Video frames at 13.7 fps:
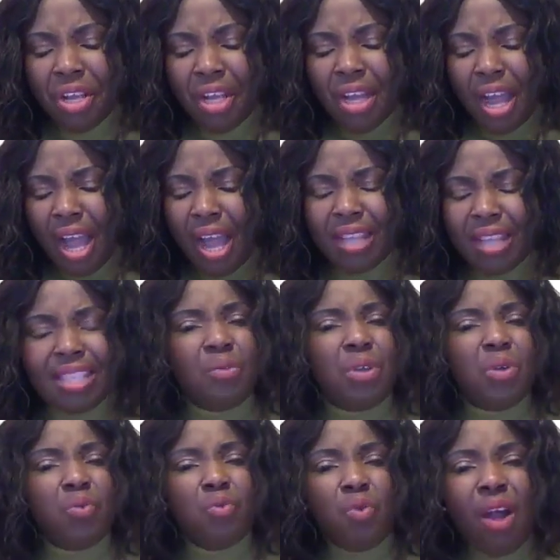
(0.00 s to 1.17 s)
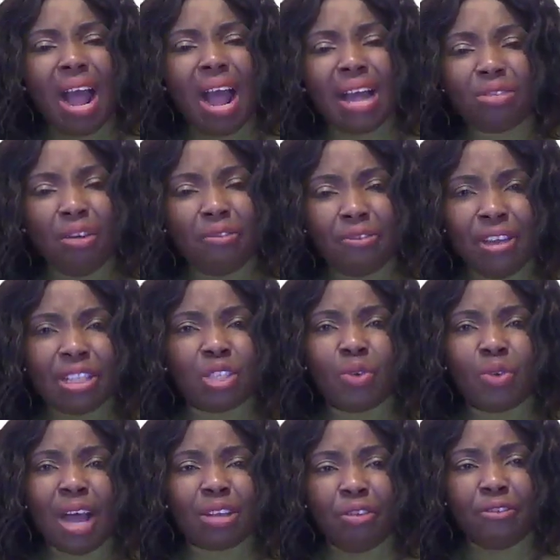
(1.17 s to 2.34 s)
Ha! They will walk and not faint. You
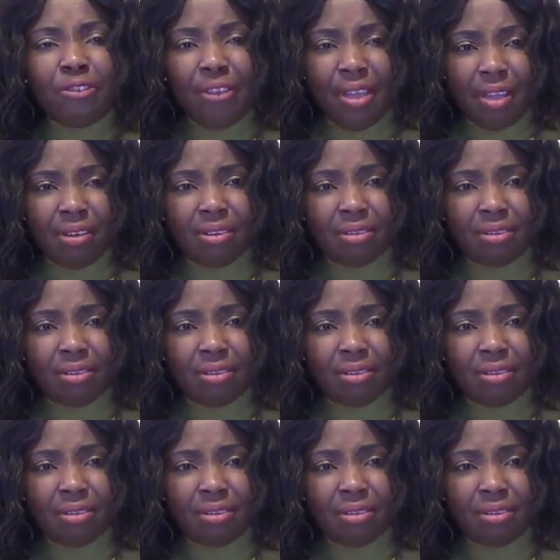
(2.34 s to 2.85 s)
cannot fail.